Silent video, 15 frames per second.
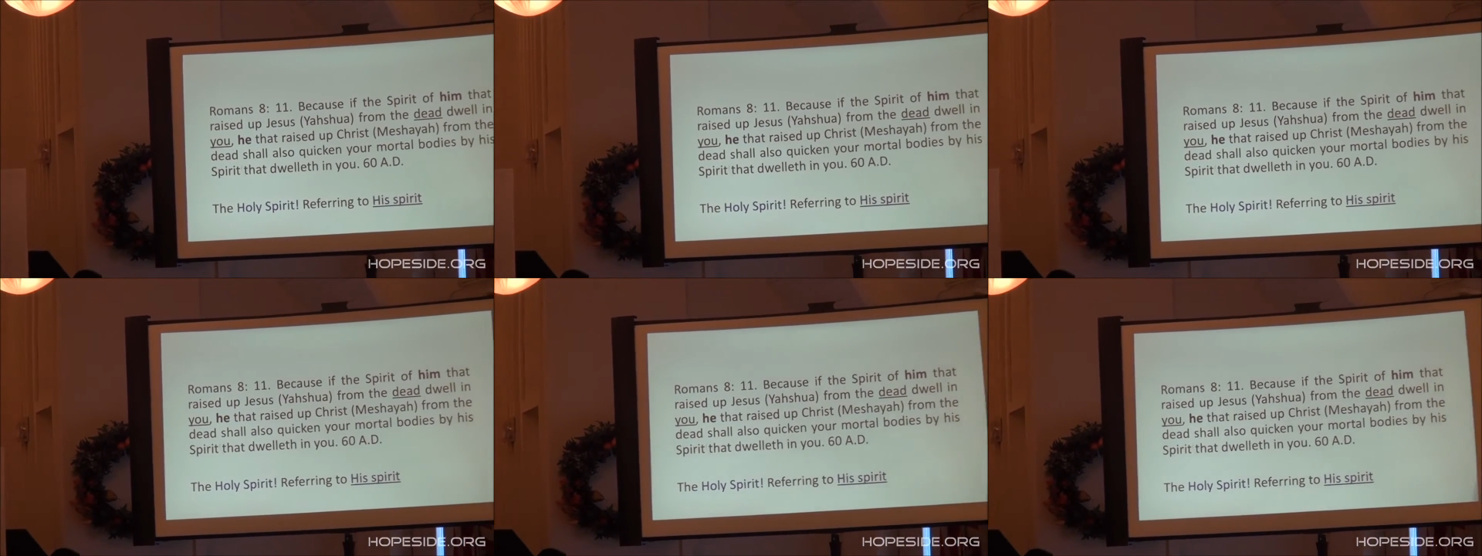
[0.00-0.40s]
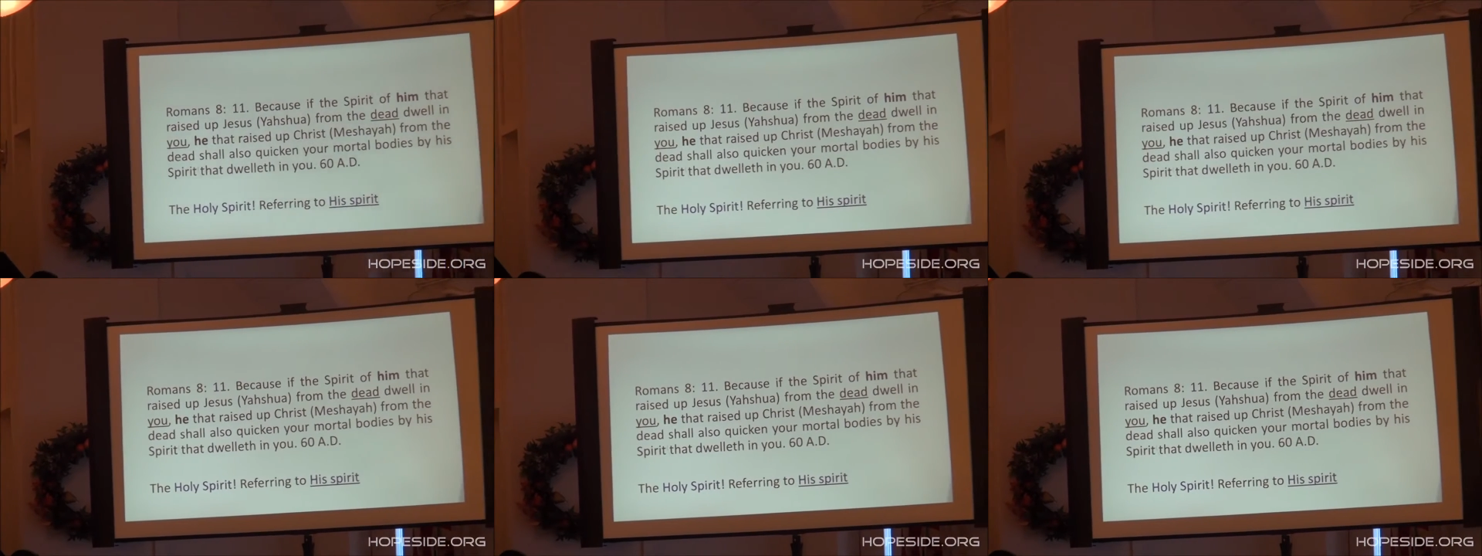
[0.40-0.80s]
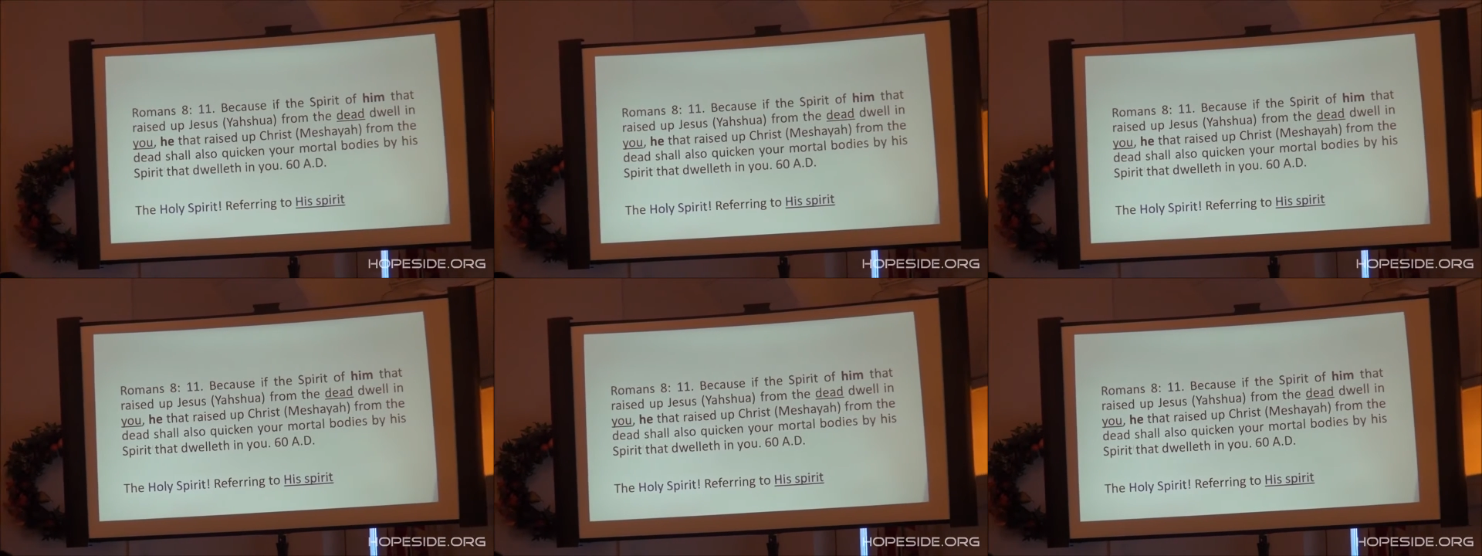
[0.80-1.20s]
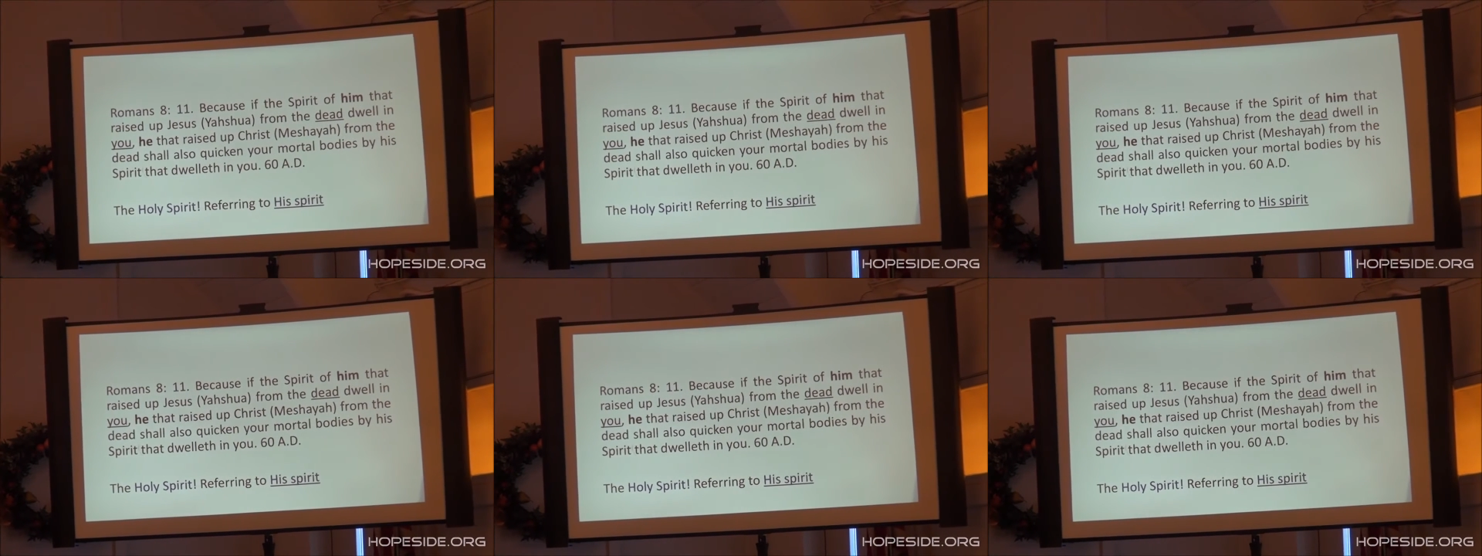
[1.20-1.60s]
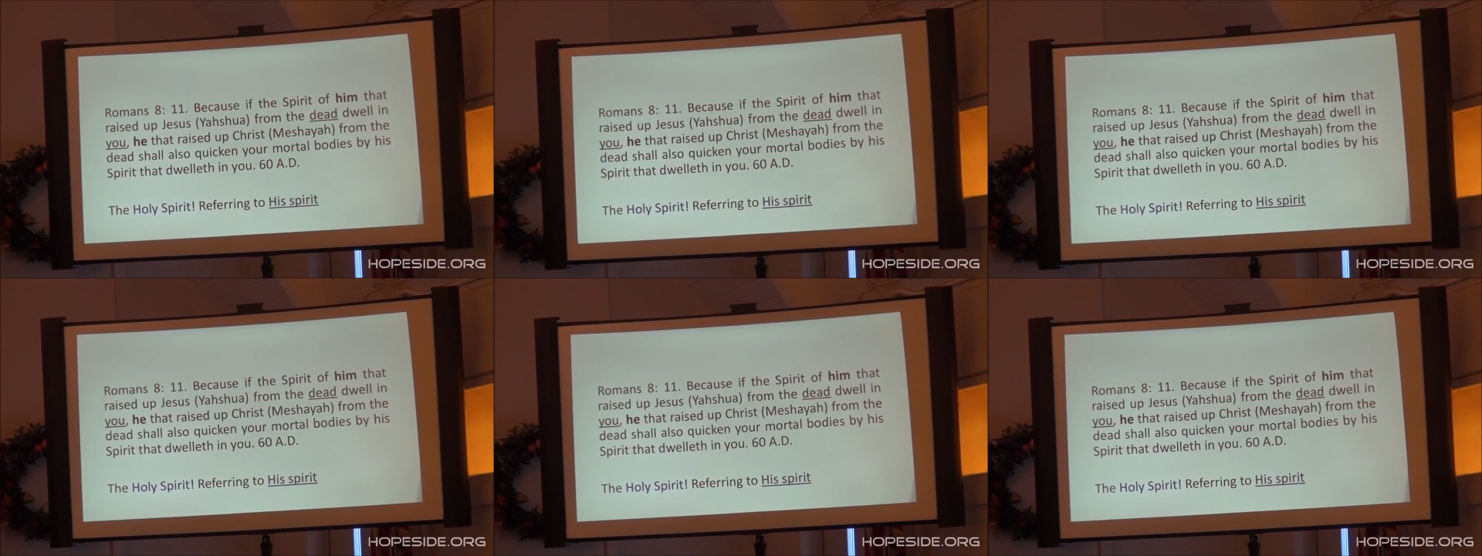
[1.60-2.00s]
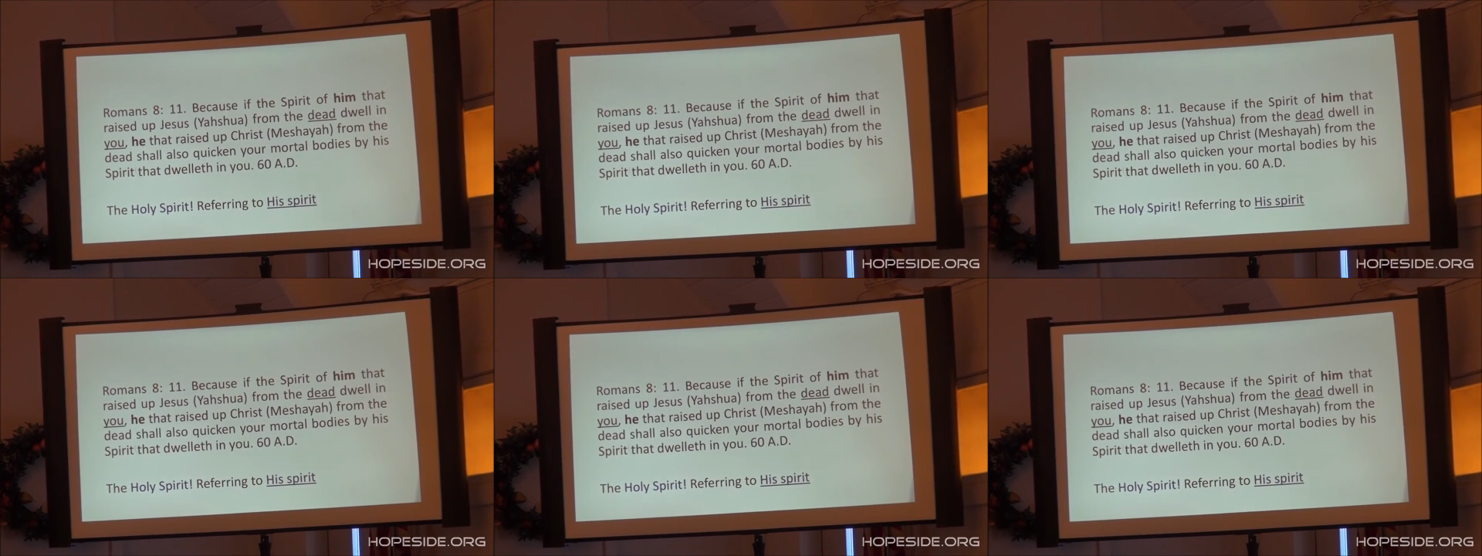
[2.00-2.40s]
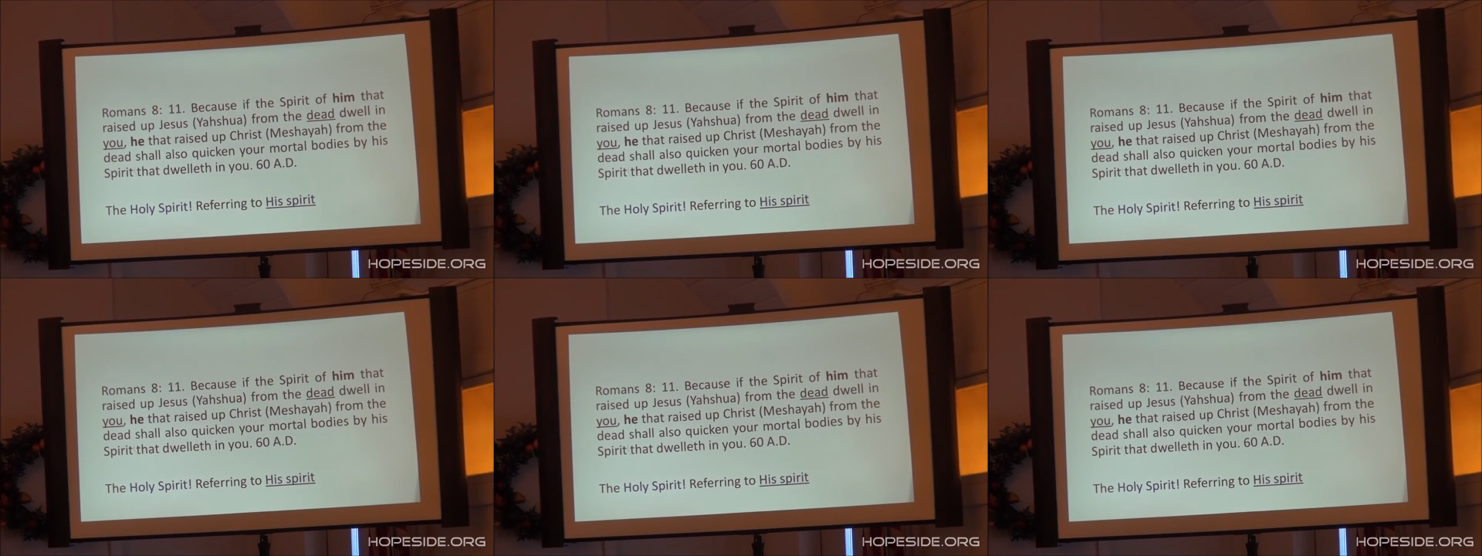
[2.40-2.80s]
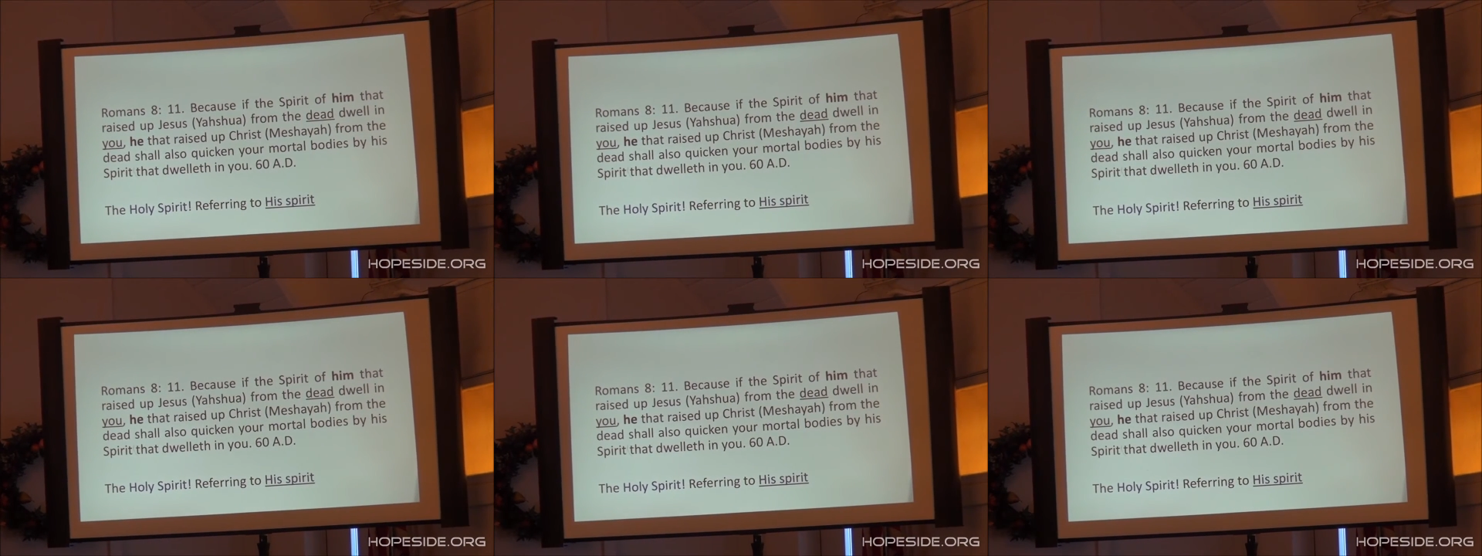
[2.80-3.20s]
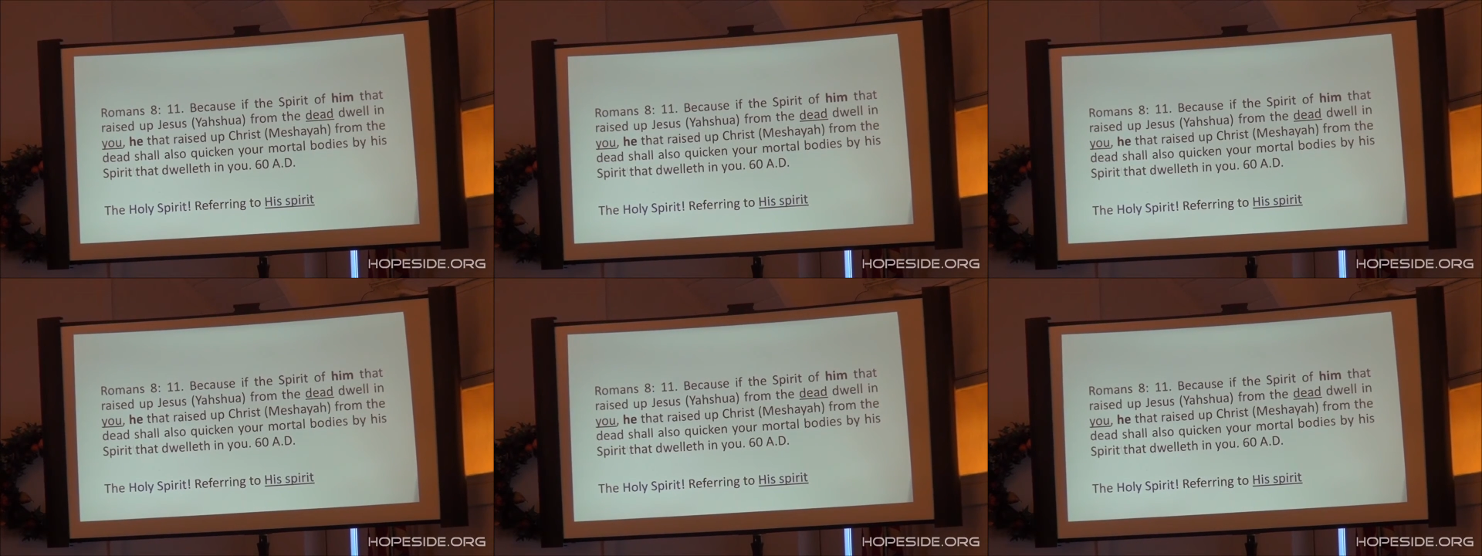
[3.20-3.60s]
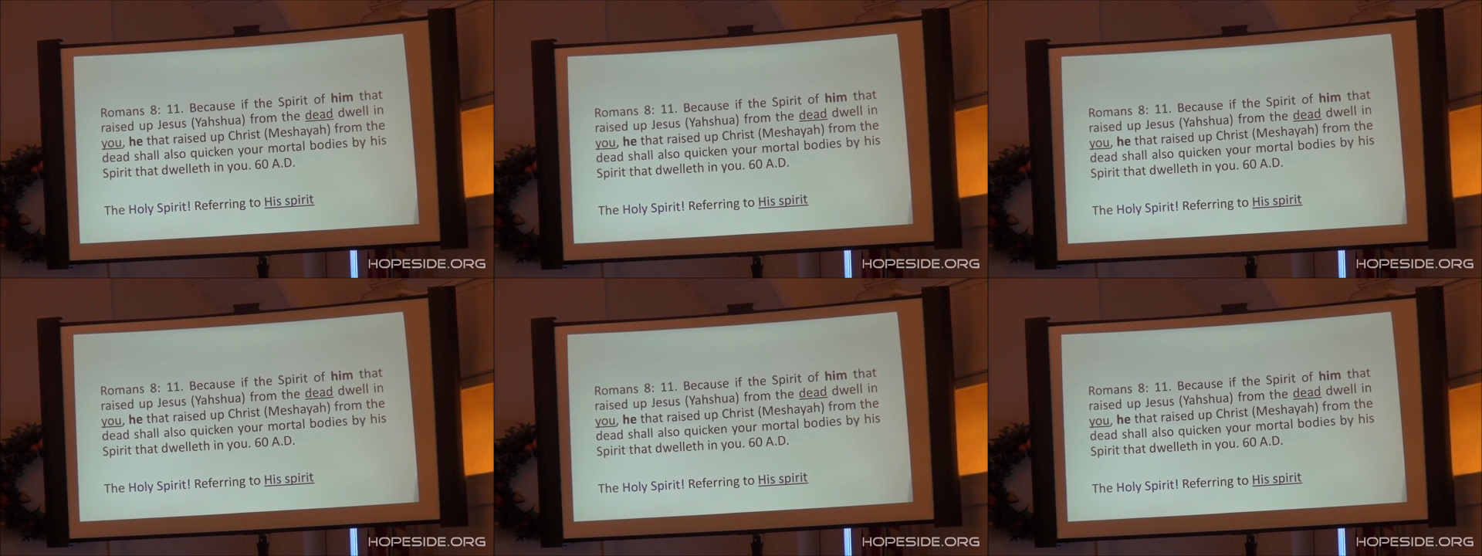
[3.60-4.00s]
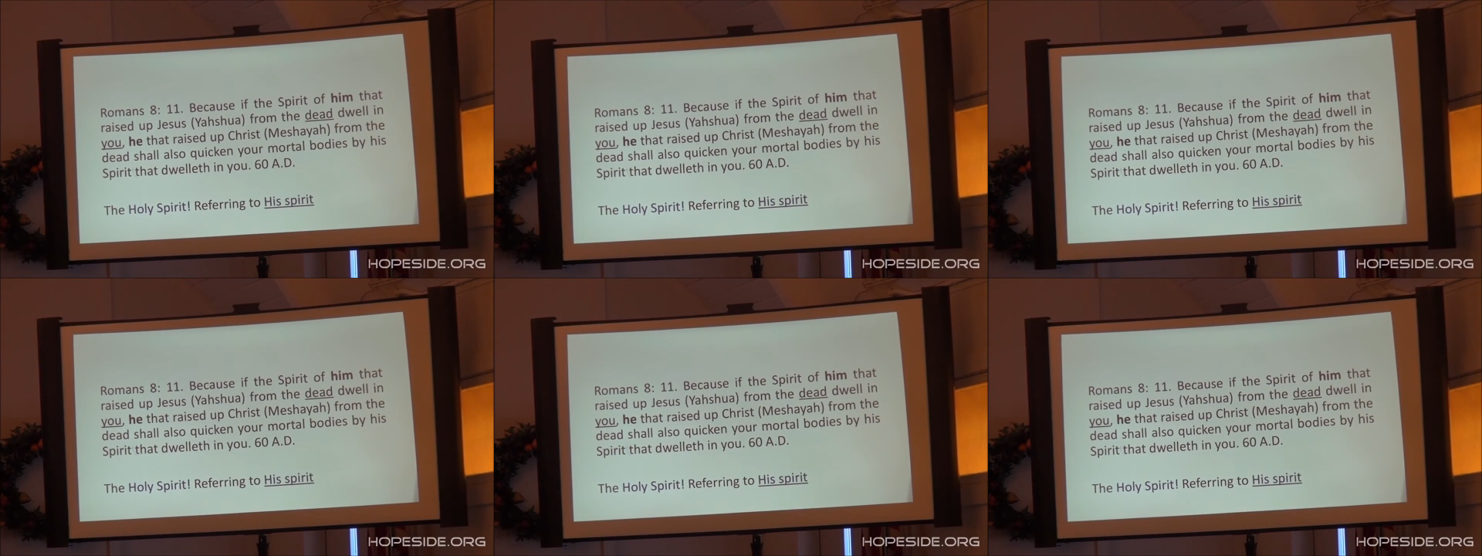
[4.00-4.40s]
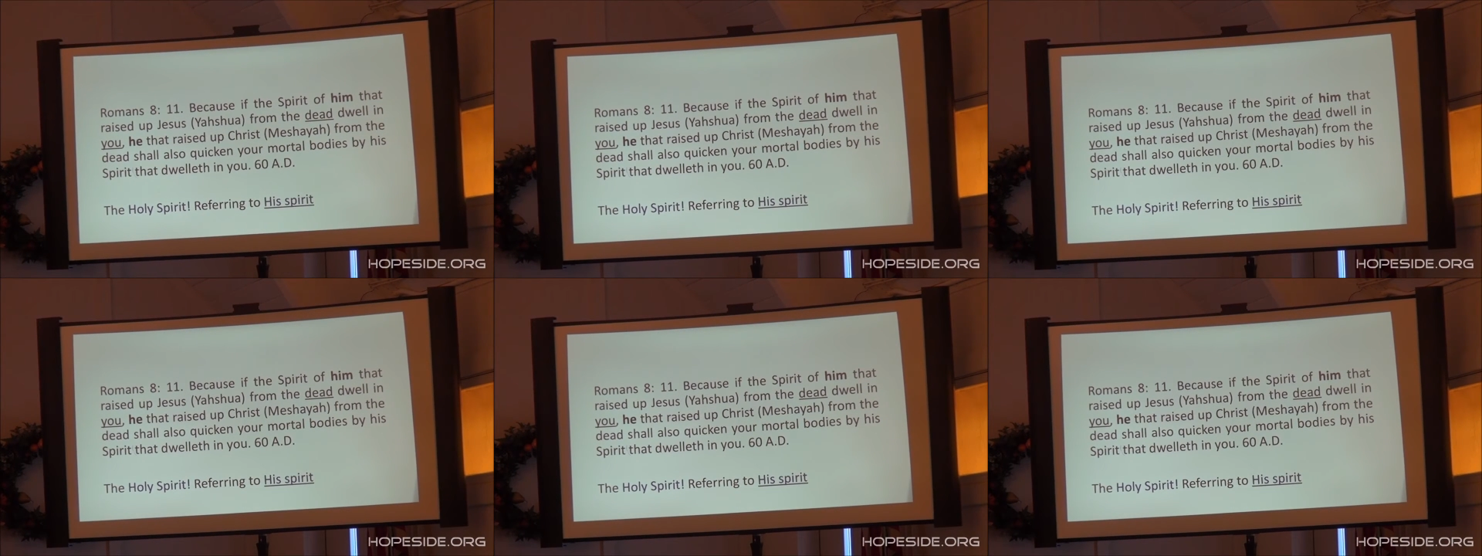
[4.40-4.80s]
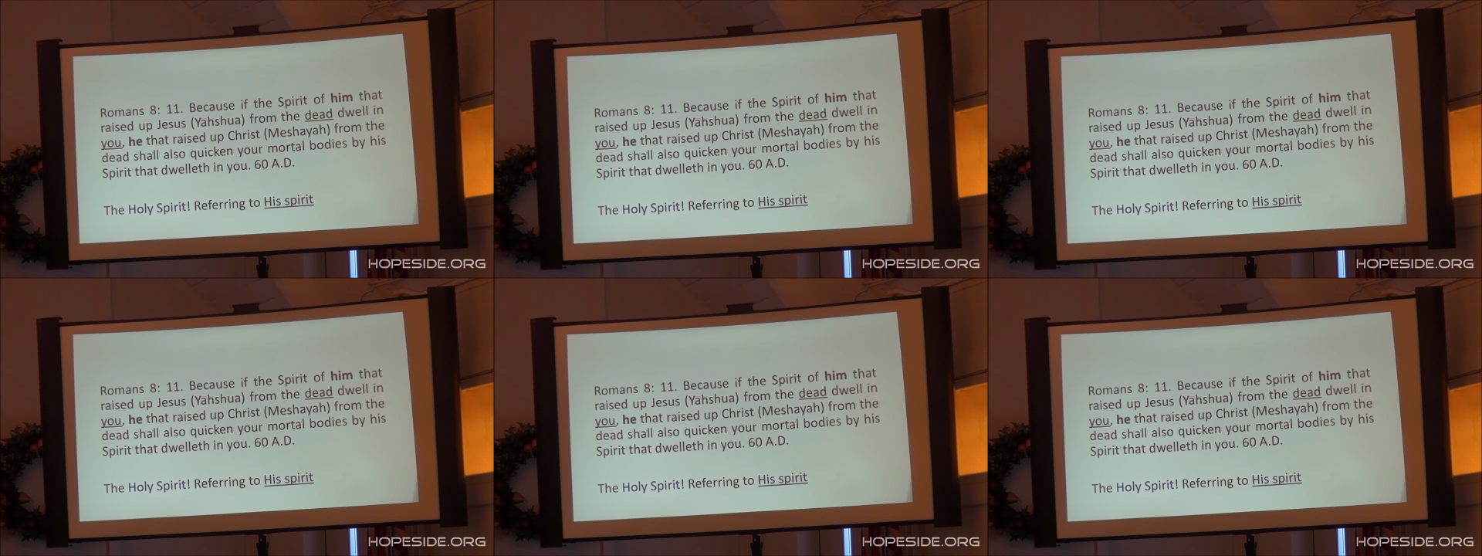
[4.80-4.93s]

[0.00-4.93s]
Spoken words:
(no speaker visible)